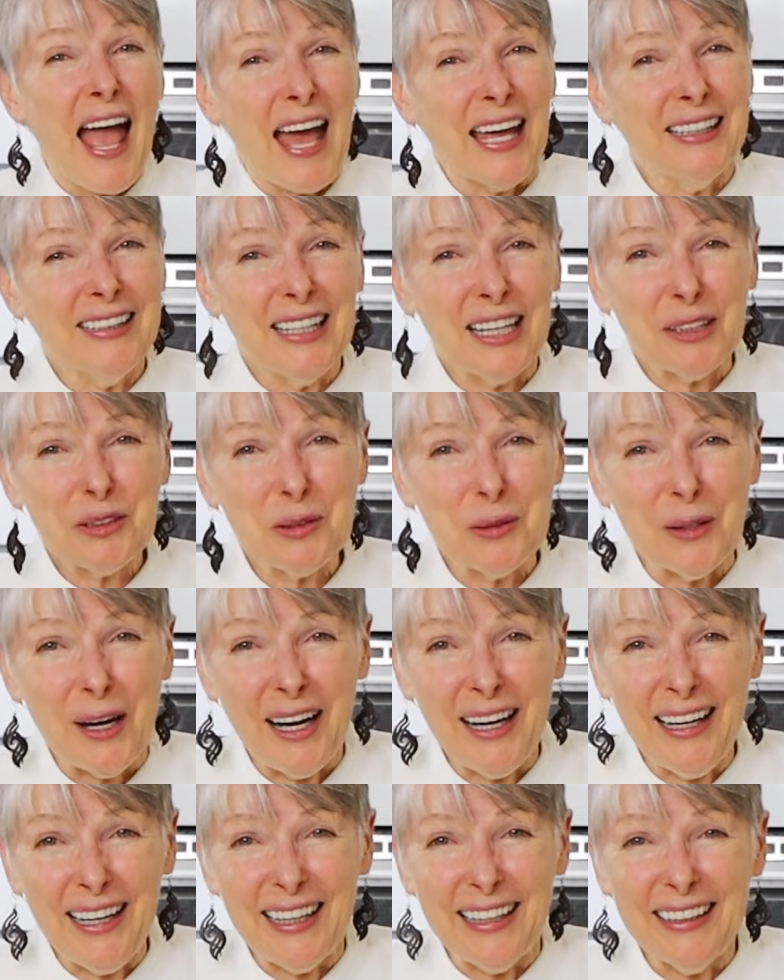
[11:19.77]
And there you
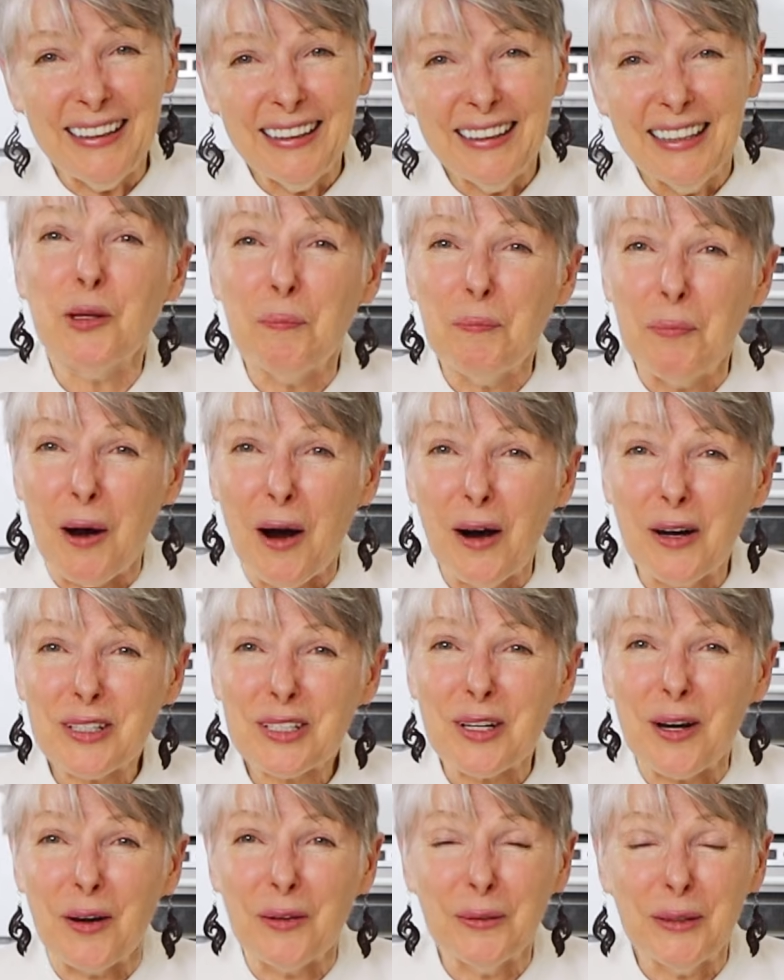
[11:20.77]
are. Your
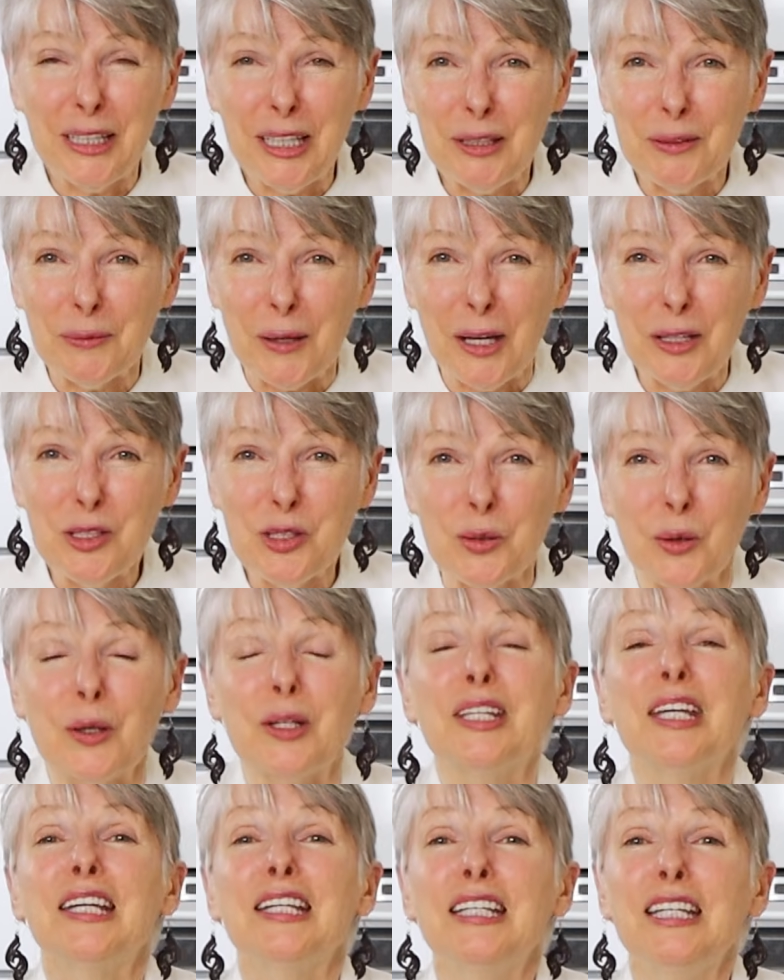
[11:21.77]
bars are ready to enjoy.
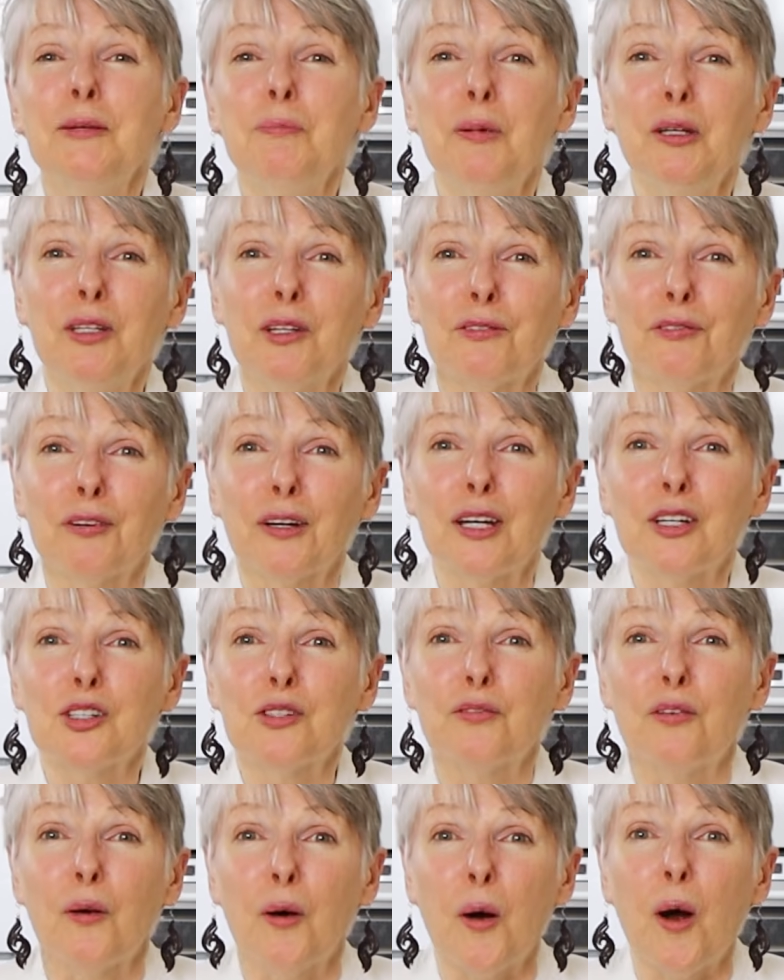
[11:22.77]
They keep in the
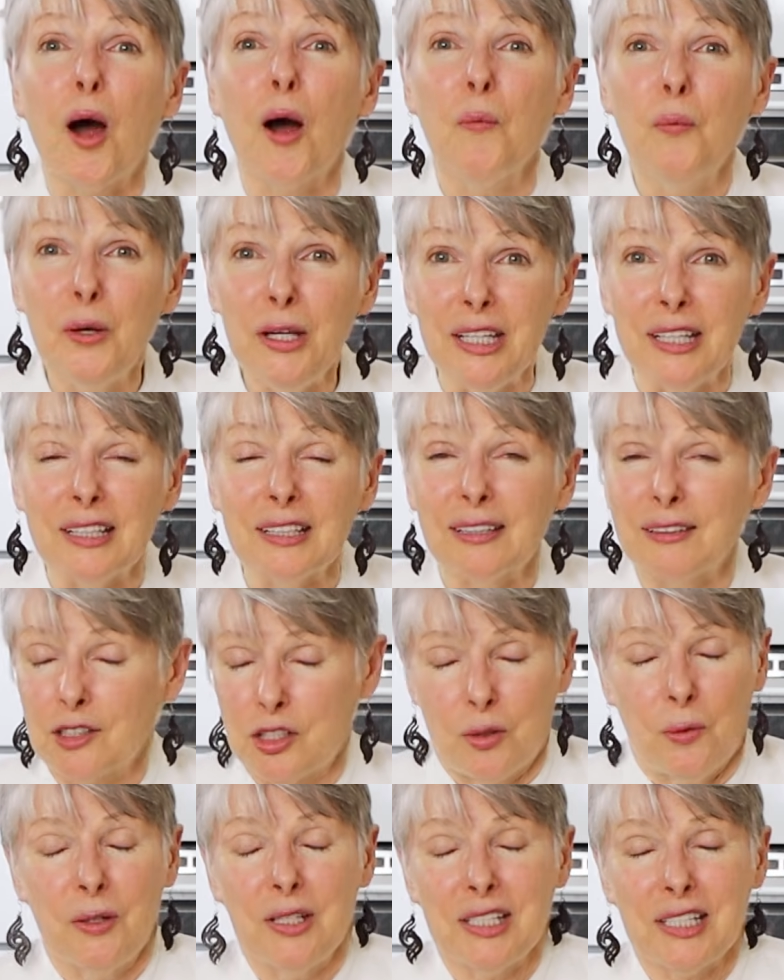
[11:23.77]
fridge for a week.
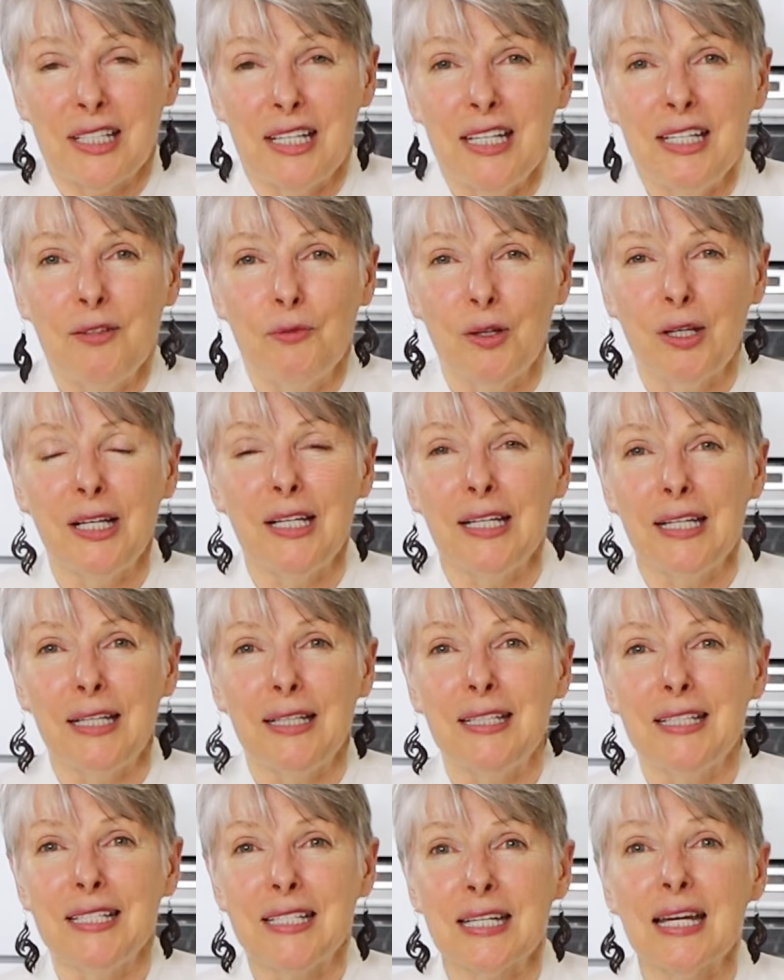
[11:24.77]
So it's really
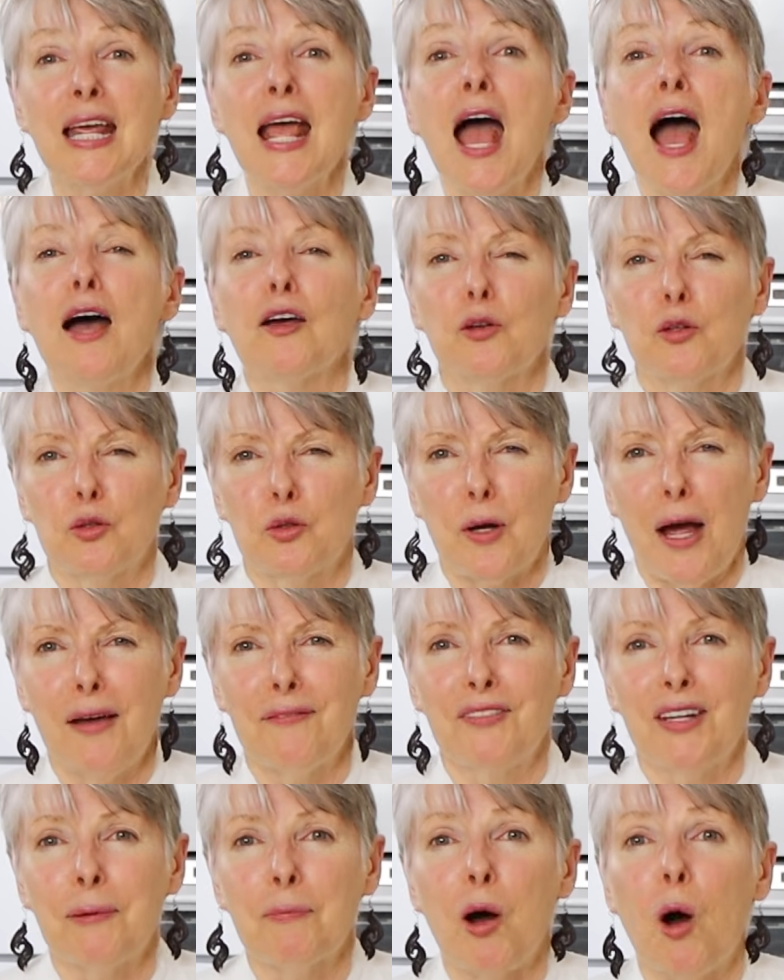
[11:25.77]
easy to
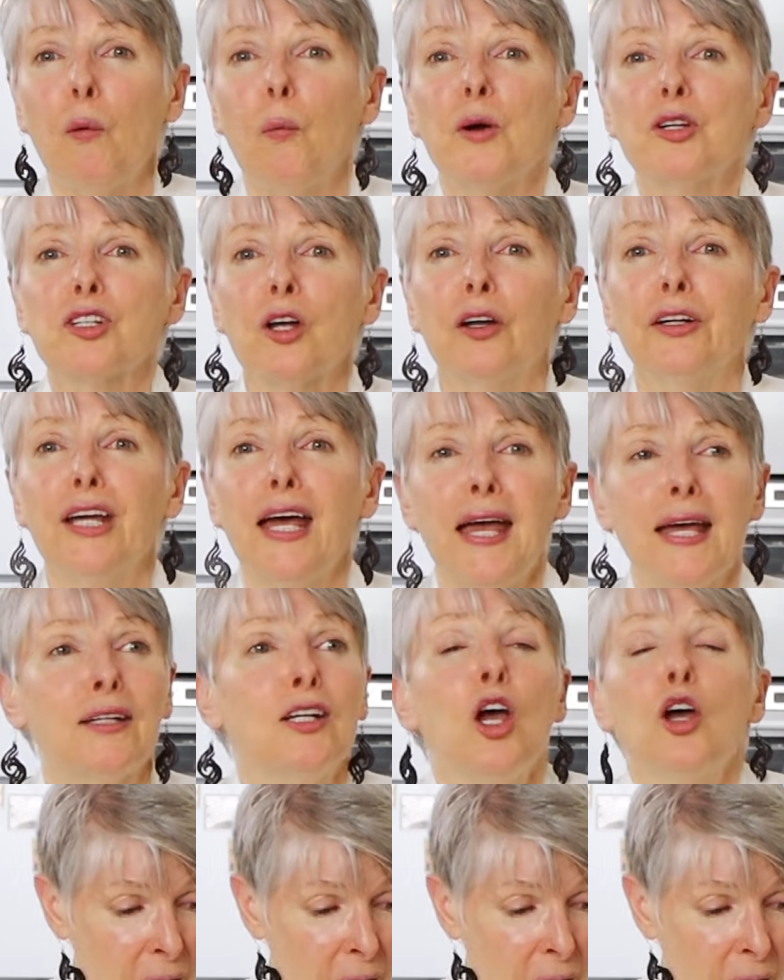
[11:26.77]
have them always on hand.